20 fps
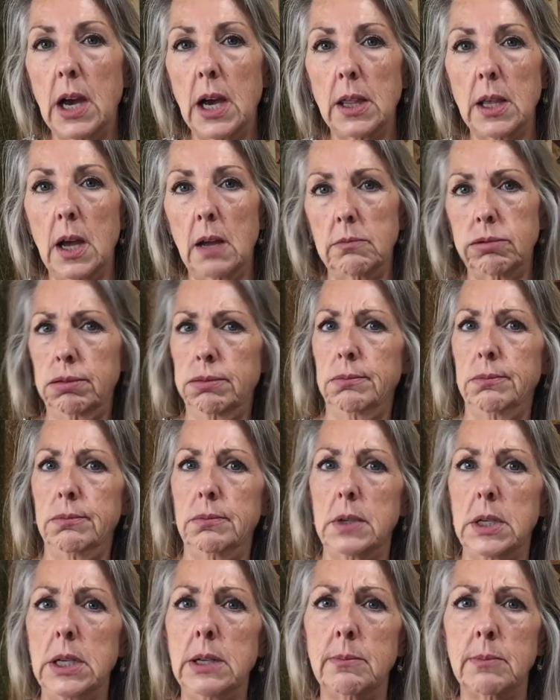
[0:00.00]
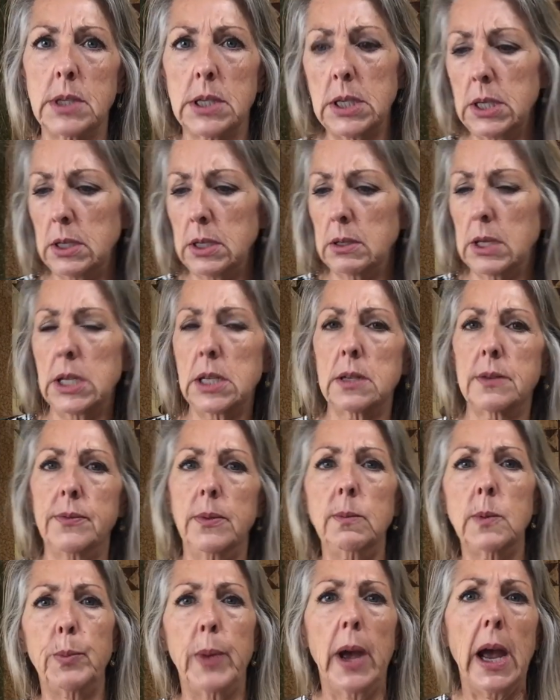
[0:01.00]
I thought, DMC, that's
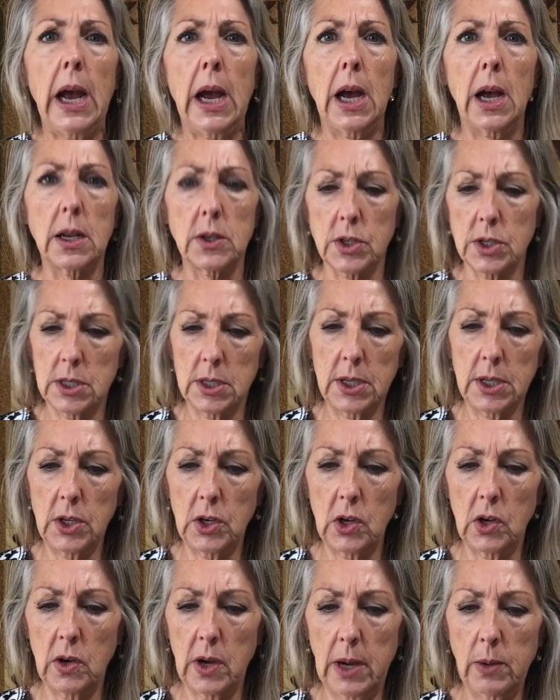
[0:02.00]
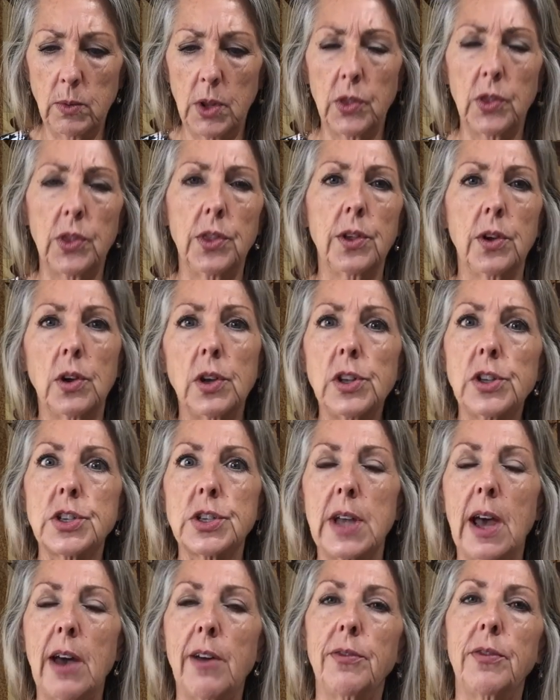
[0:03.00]
from the past. You know, I want the good
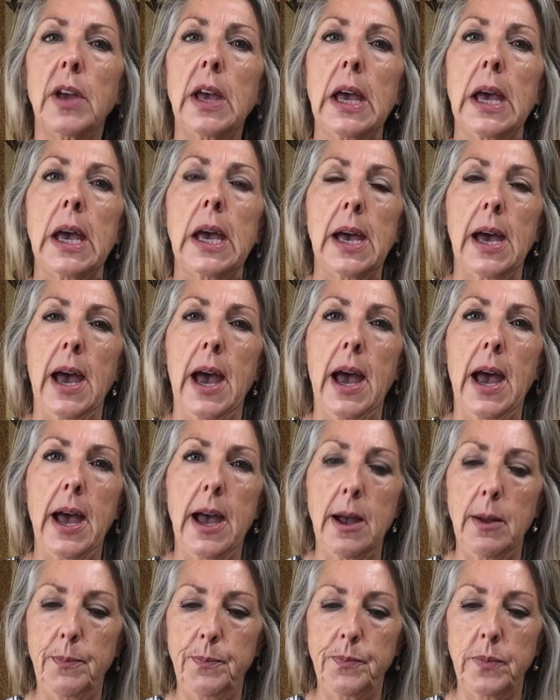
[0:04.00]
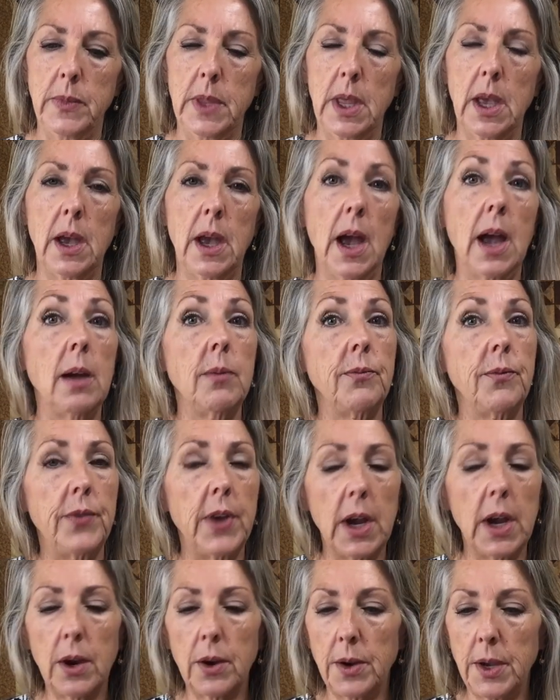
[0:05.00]
stuff. I'm
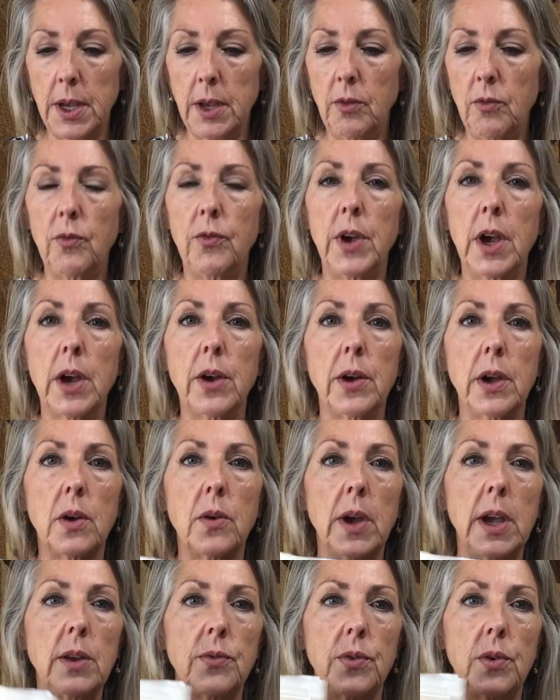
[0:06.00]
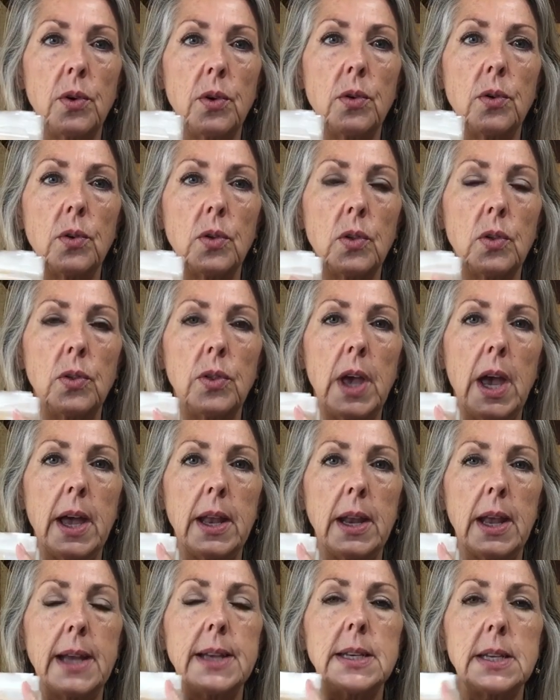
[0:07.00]
very, very grateful that
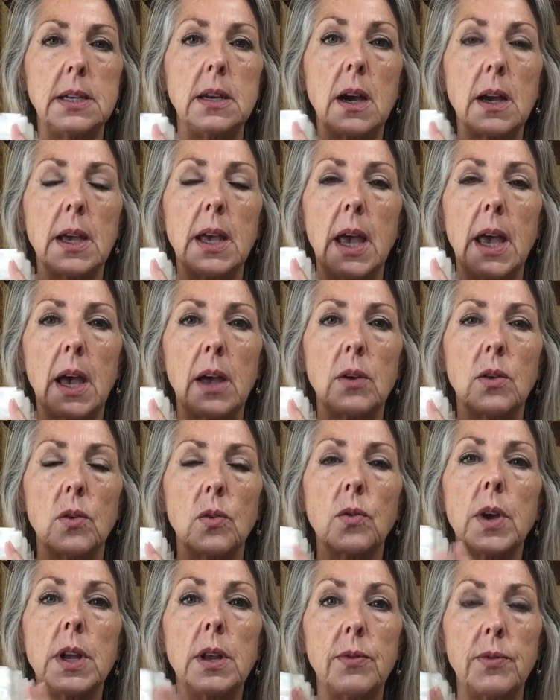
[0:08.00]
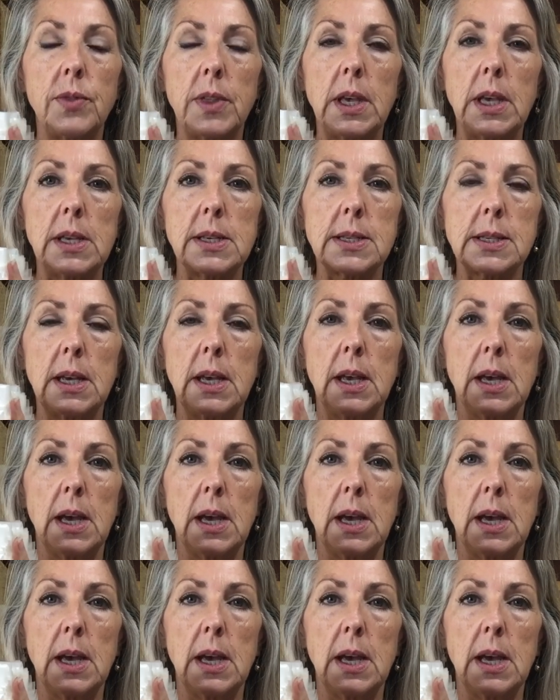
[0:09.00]
I did not get rid of these.